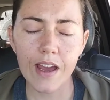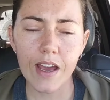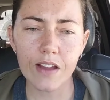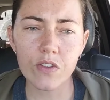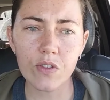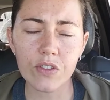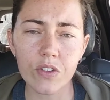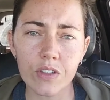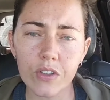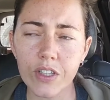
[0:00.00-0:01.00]
And so I
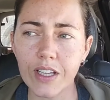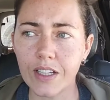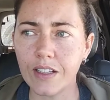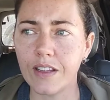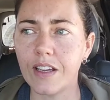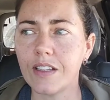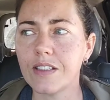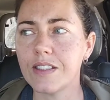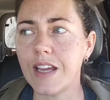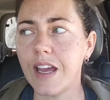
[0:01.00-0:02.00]
started looking into
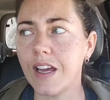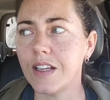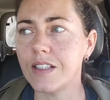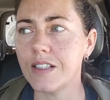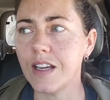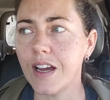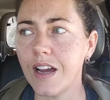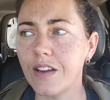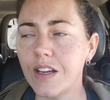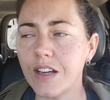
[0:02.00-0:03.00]
things, and
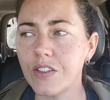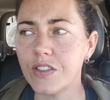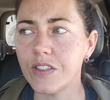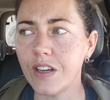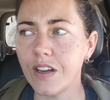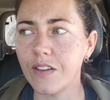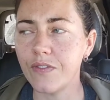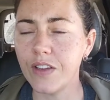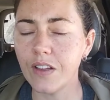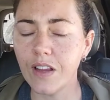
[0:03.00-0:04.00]
I
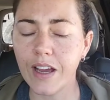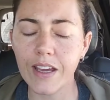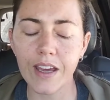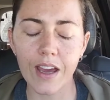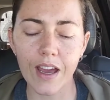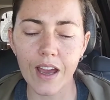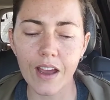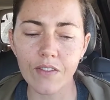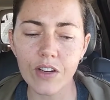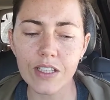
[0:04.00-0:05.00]
feel like
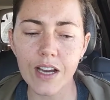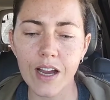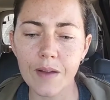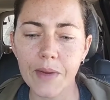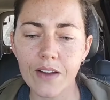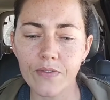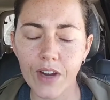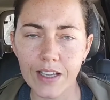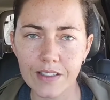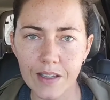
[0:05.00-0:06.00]
every time I
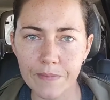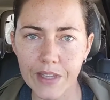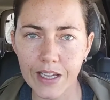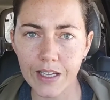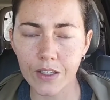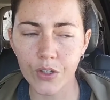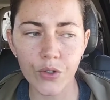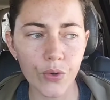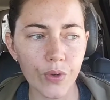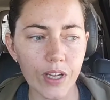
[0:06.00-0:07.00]
find something
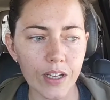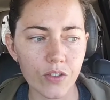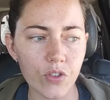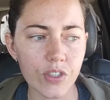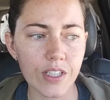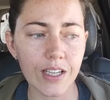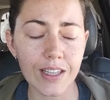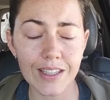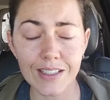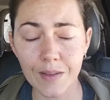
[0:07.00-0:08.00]
new and
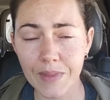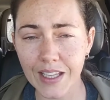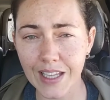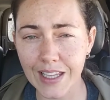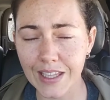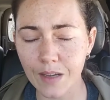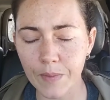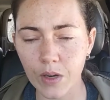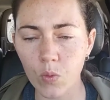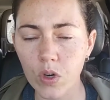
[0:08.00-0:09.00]
interesting, something that I think
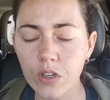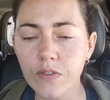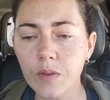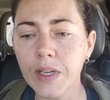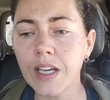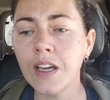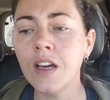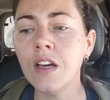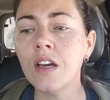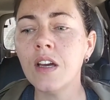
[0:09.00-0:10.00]
might work for me,
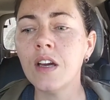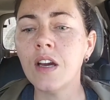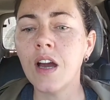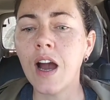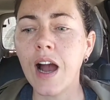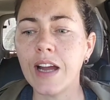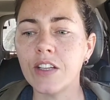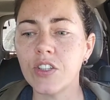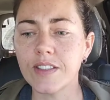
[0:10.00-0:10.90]
I